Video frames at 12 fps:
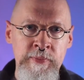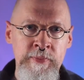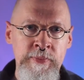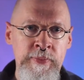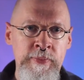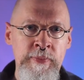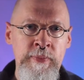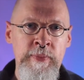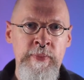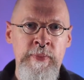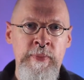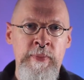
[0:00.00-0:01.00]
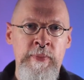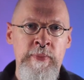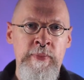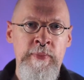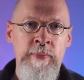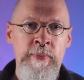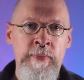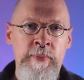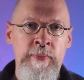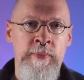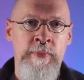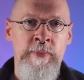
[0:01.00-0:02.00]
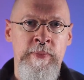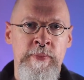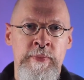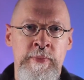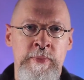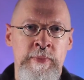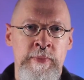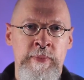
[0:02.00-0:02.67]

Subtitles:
Nothing is said.